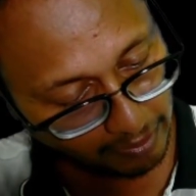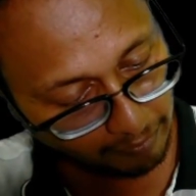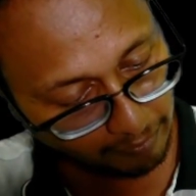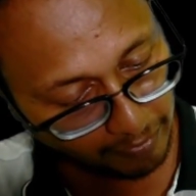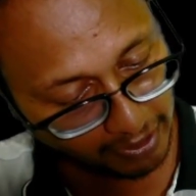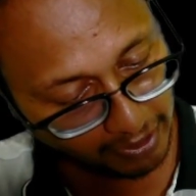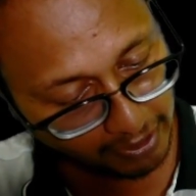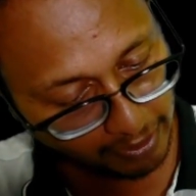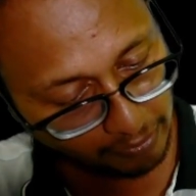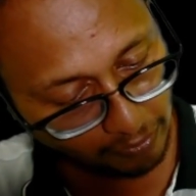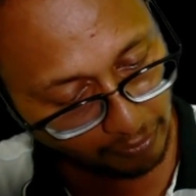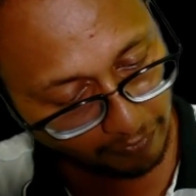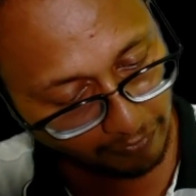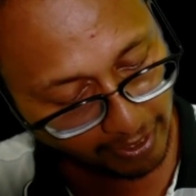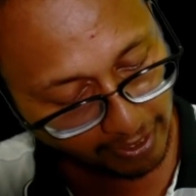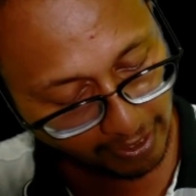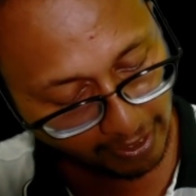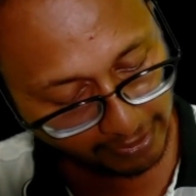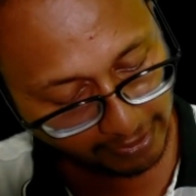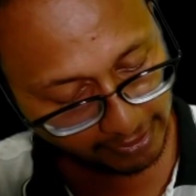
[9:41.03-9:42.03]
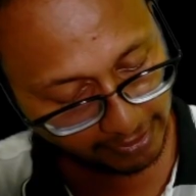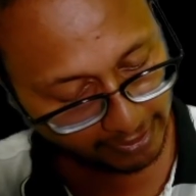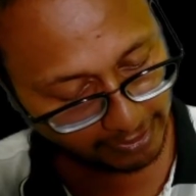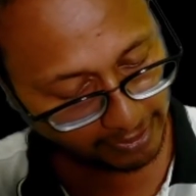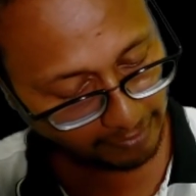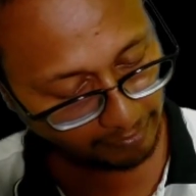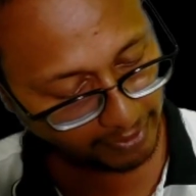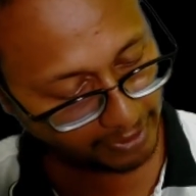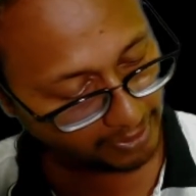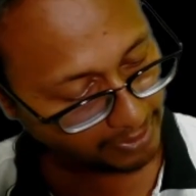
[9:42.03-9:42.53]
Method 2 of analyzing
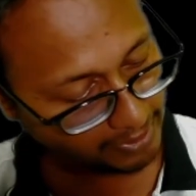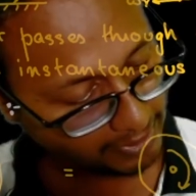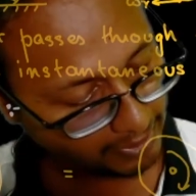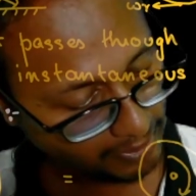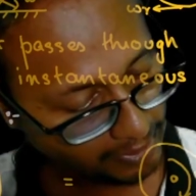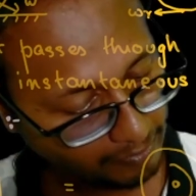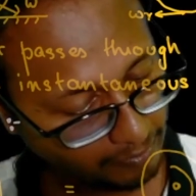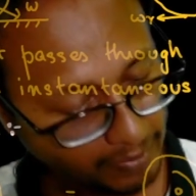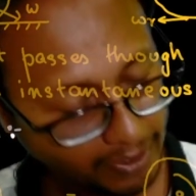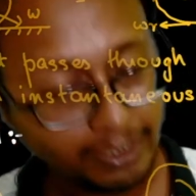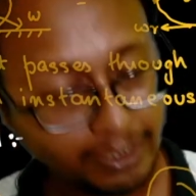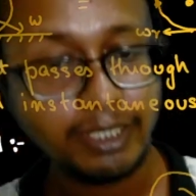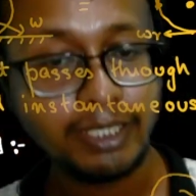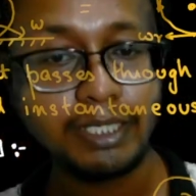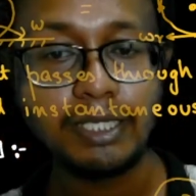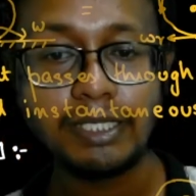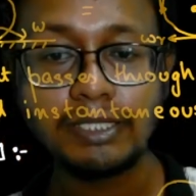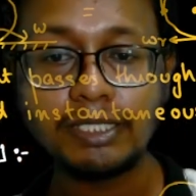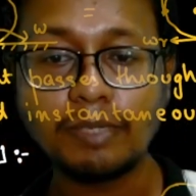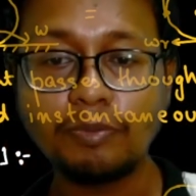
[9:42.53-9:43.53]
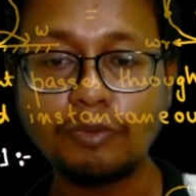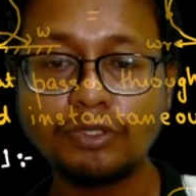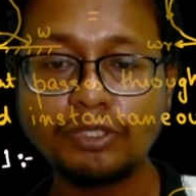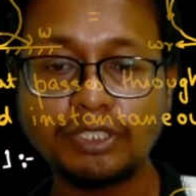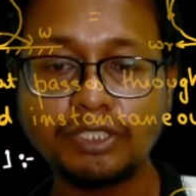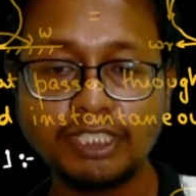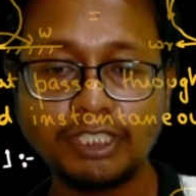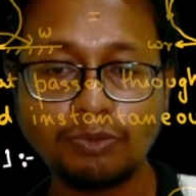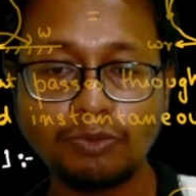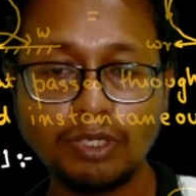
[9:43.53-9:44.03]
the same thing is nothing but
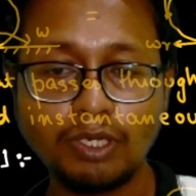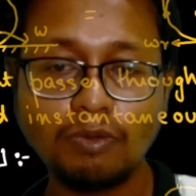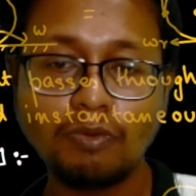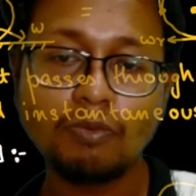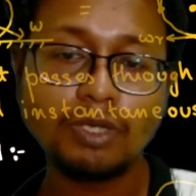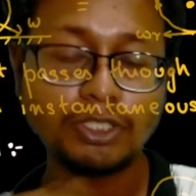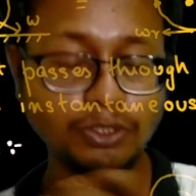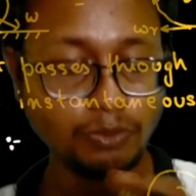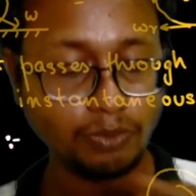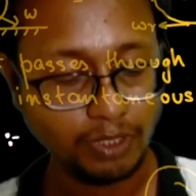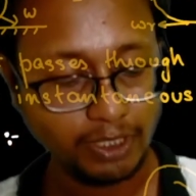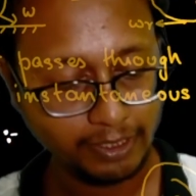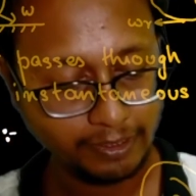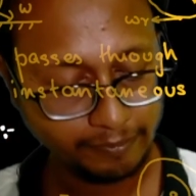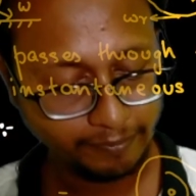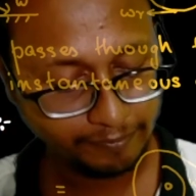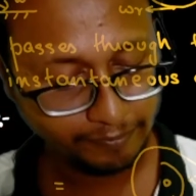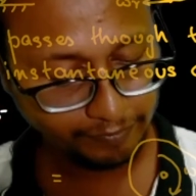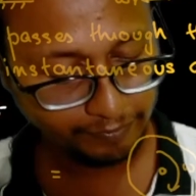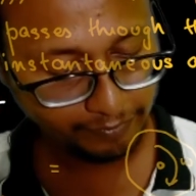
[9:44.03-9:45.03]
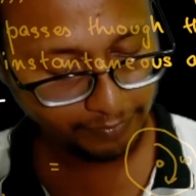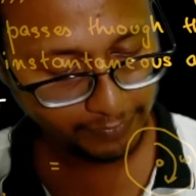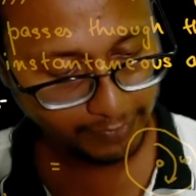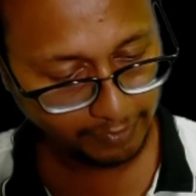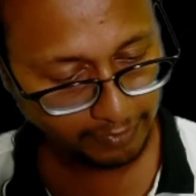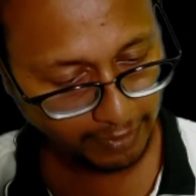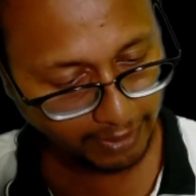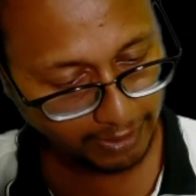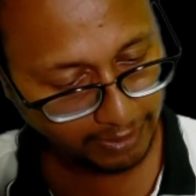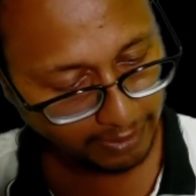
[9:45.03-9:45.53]
suppose this wheel was rolling.
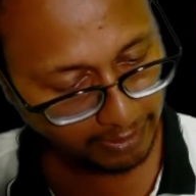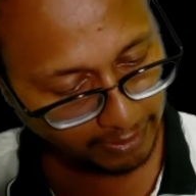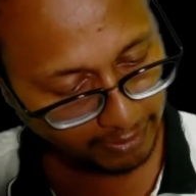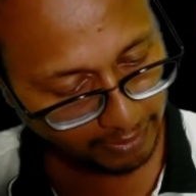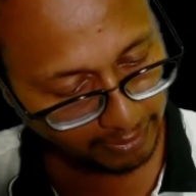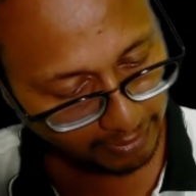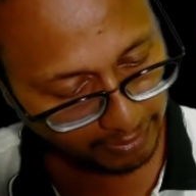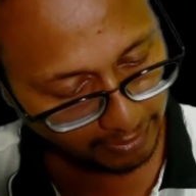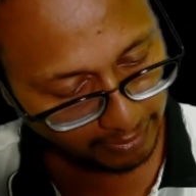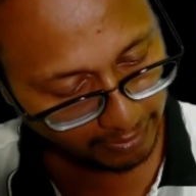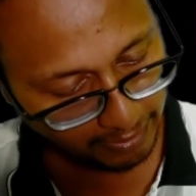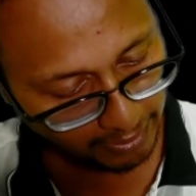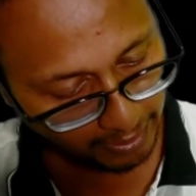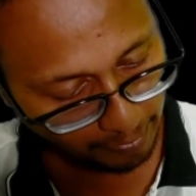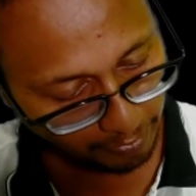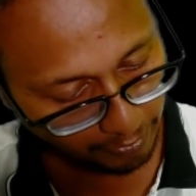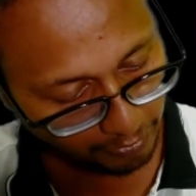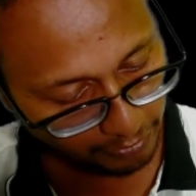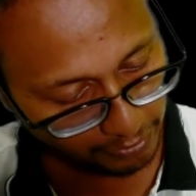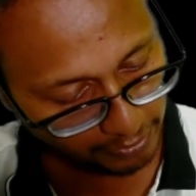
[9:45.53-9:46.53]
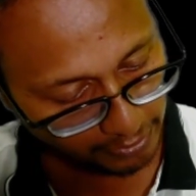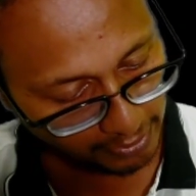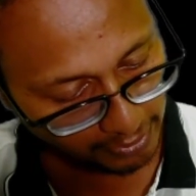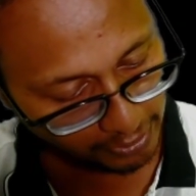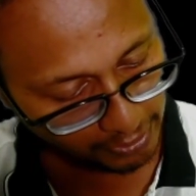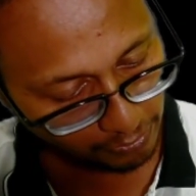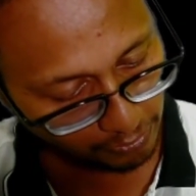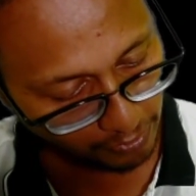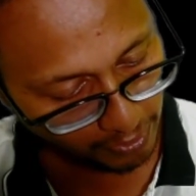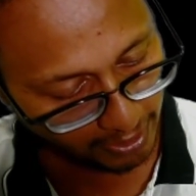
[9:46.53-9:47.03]
Okay. Suppose
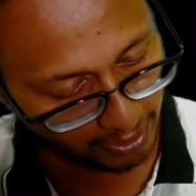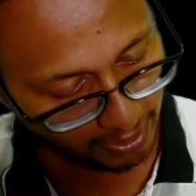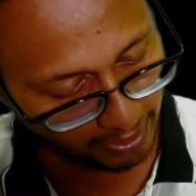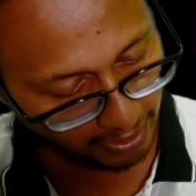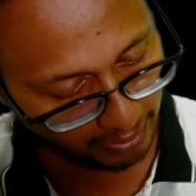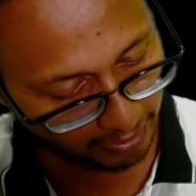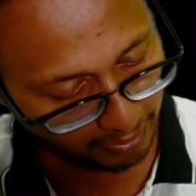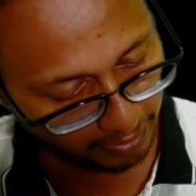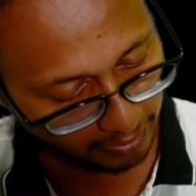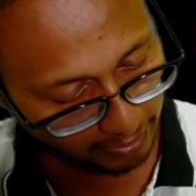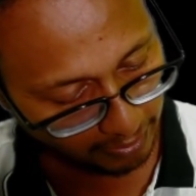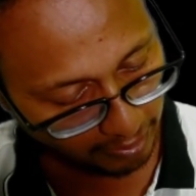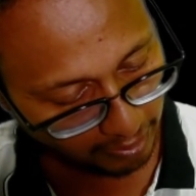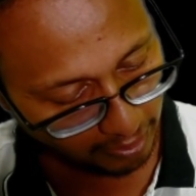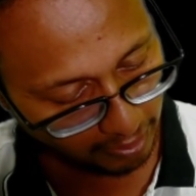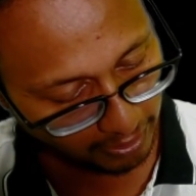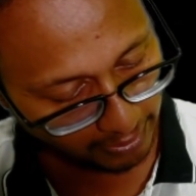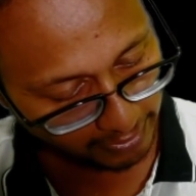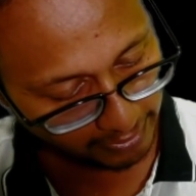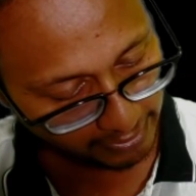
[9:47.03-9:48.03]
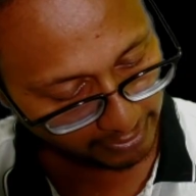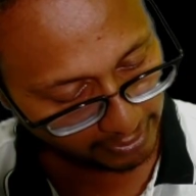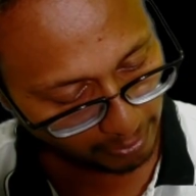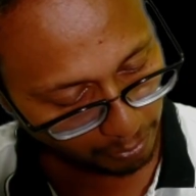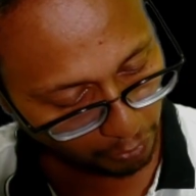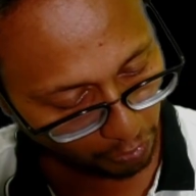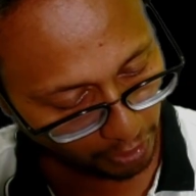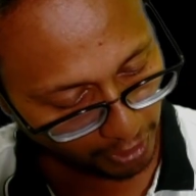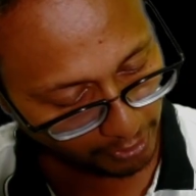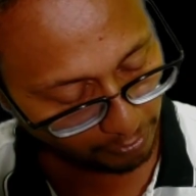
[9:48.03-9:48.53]
this wheel, this is
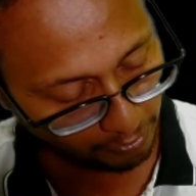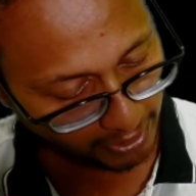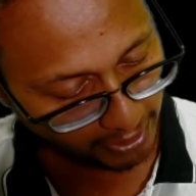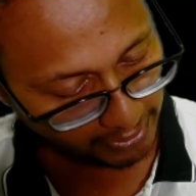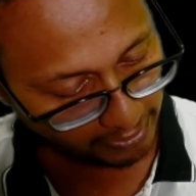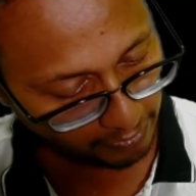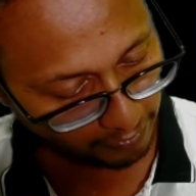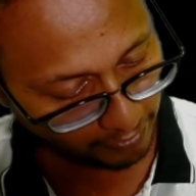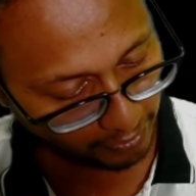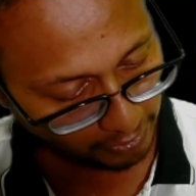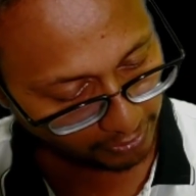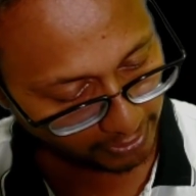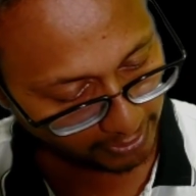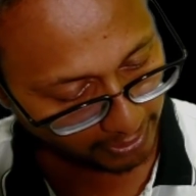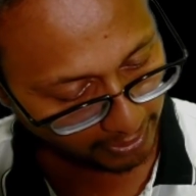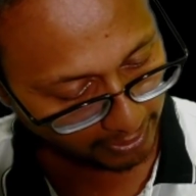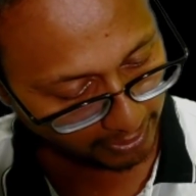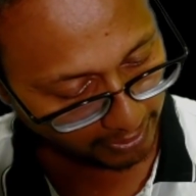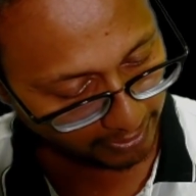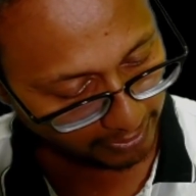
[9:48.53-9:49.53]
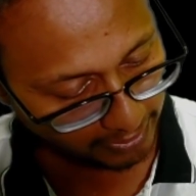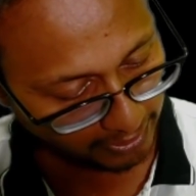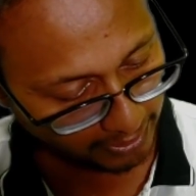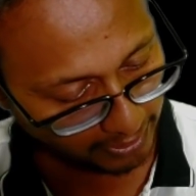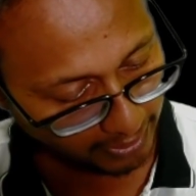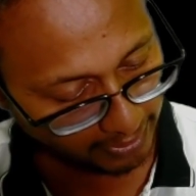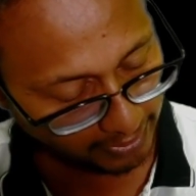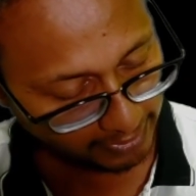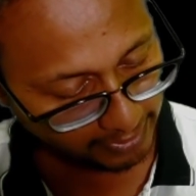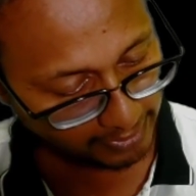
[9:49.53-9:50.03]
the point where zero velocity occurs.
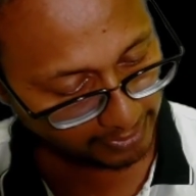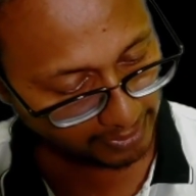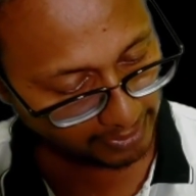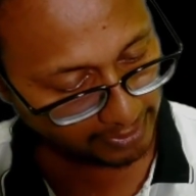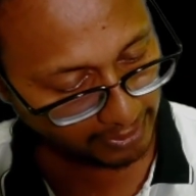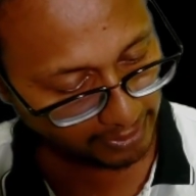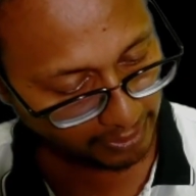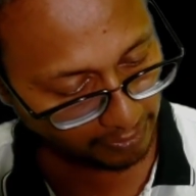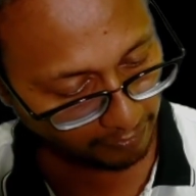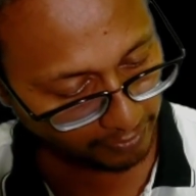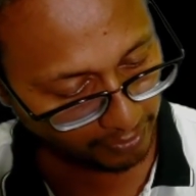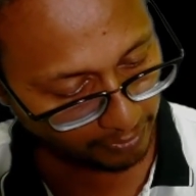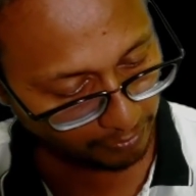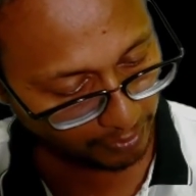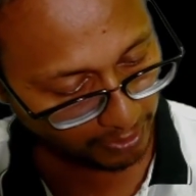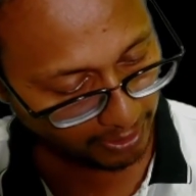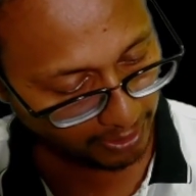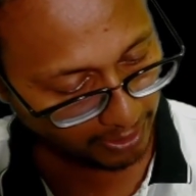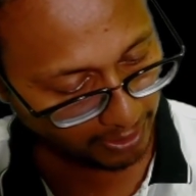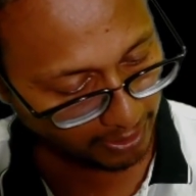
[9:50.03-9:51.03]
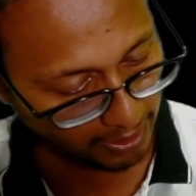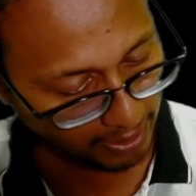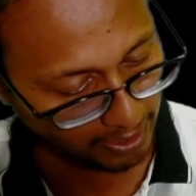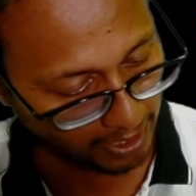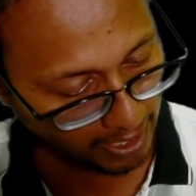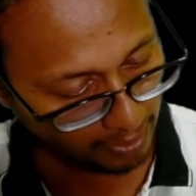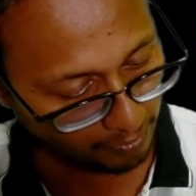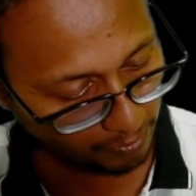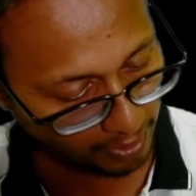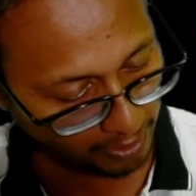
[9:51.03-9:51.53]
This is the center of the wheel.
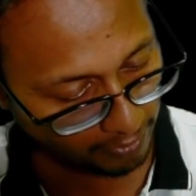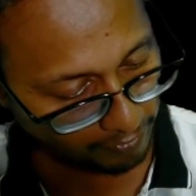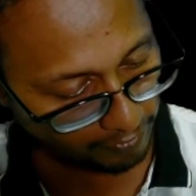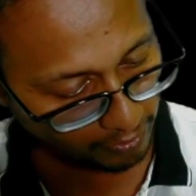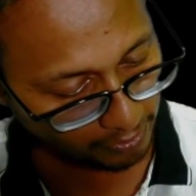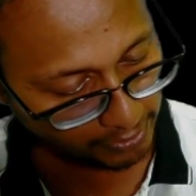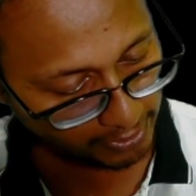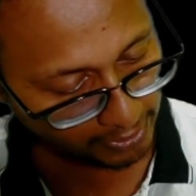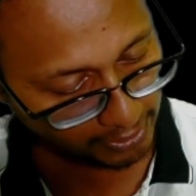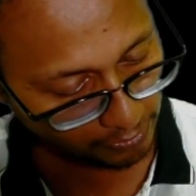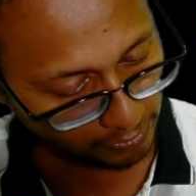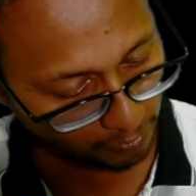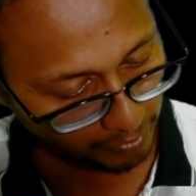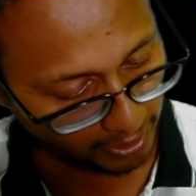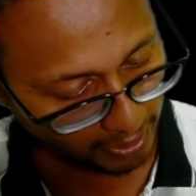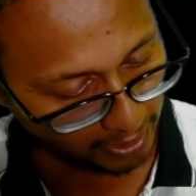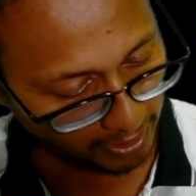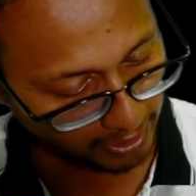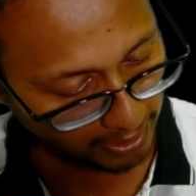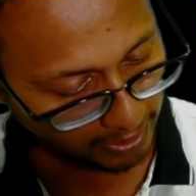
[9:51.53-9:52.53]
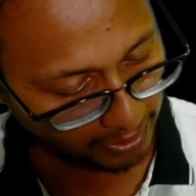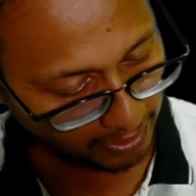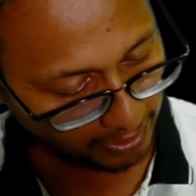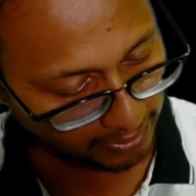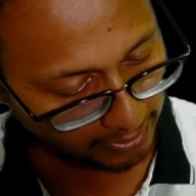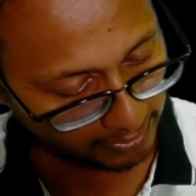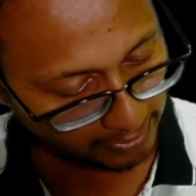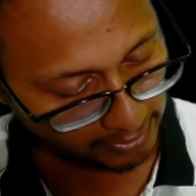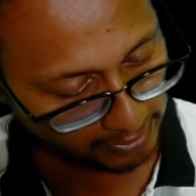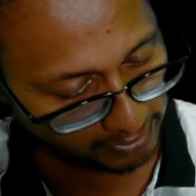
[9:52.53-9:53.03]
Angular velocity is omega.
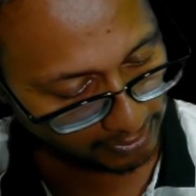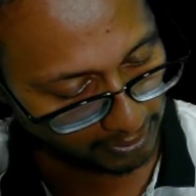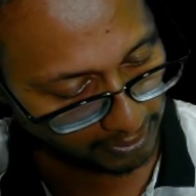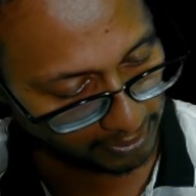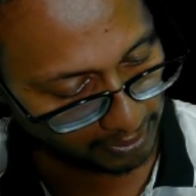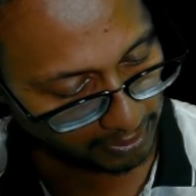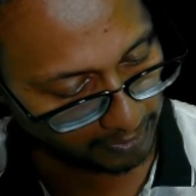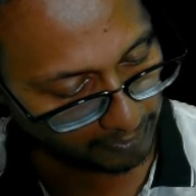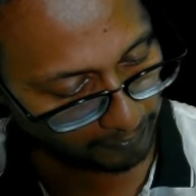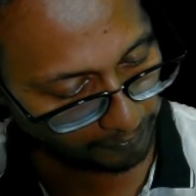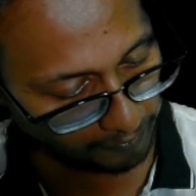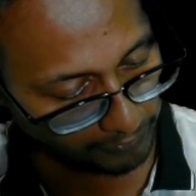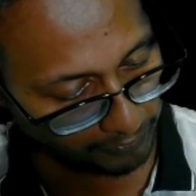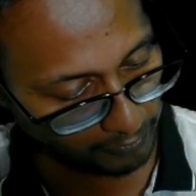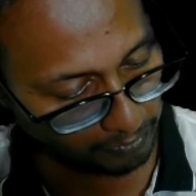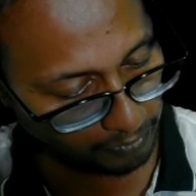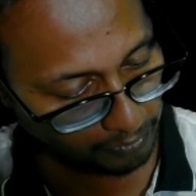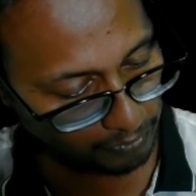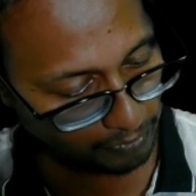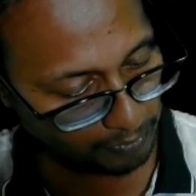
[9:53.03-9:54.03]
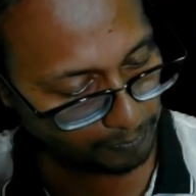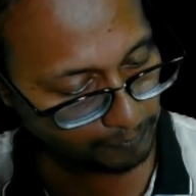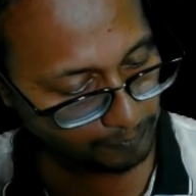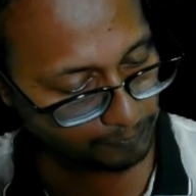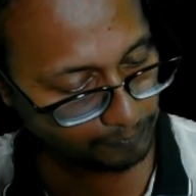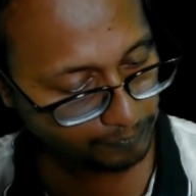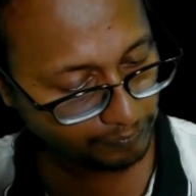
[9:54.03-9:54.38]
This is the rotor.